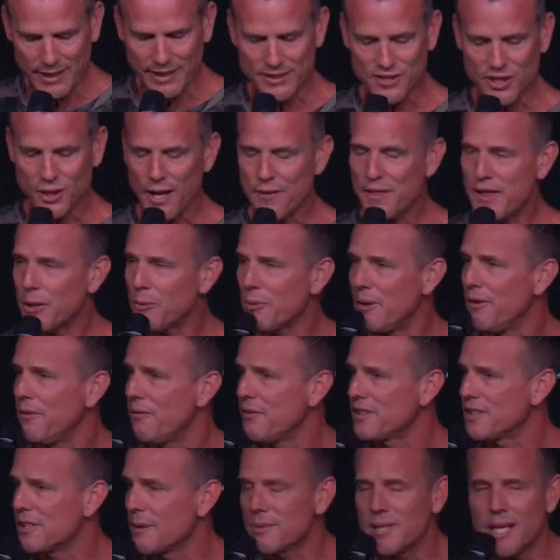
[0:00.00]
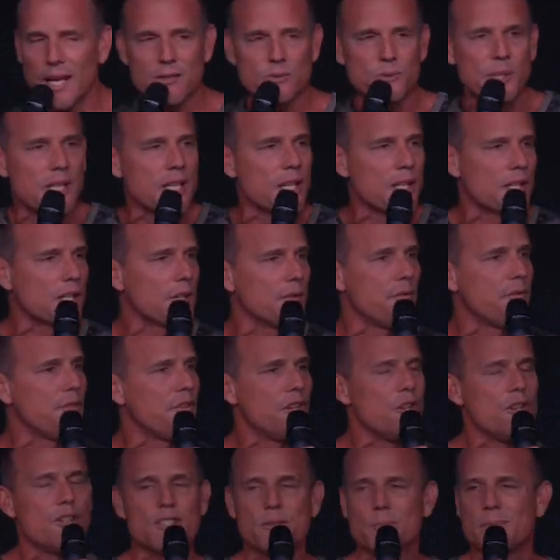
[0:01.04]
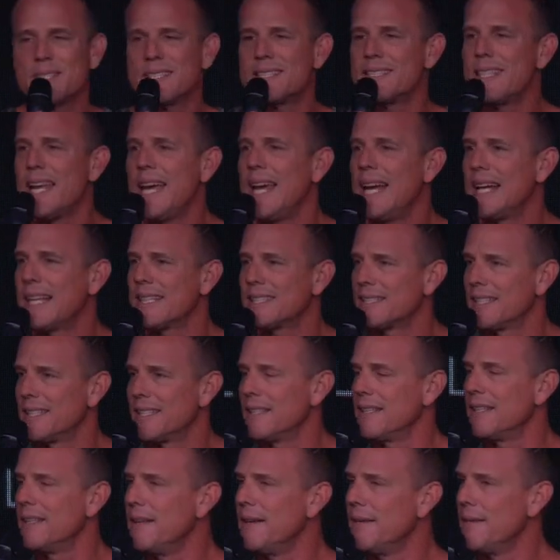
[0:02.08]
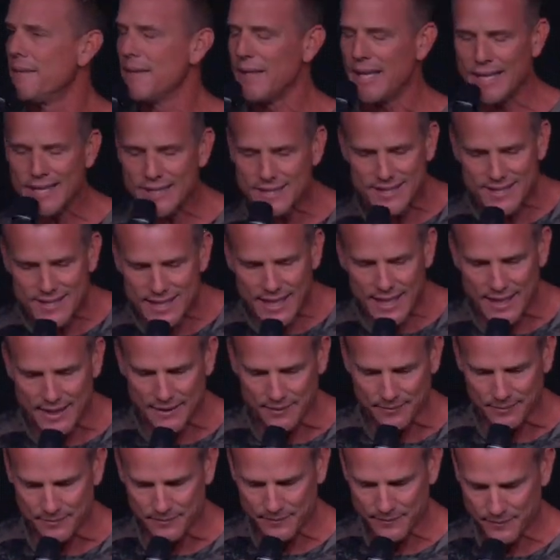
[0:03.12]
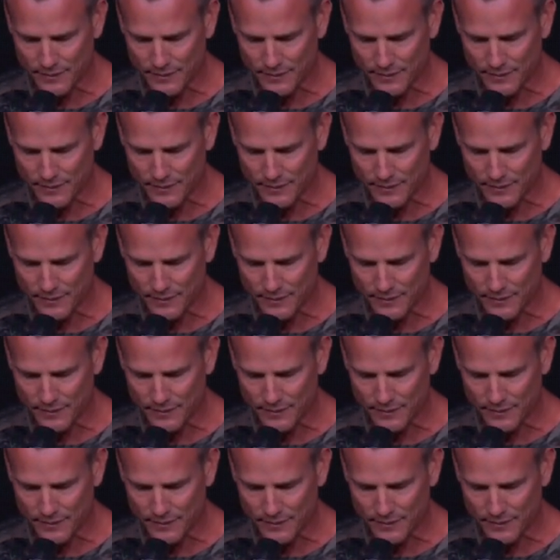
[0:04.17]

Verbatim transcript: And so I think we sometimes we can confuse mistakes and, and sin.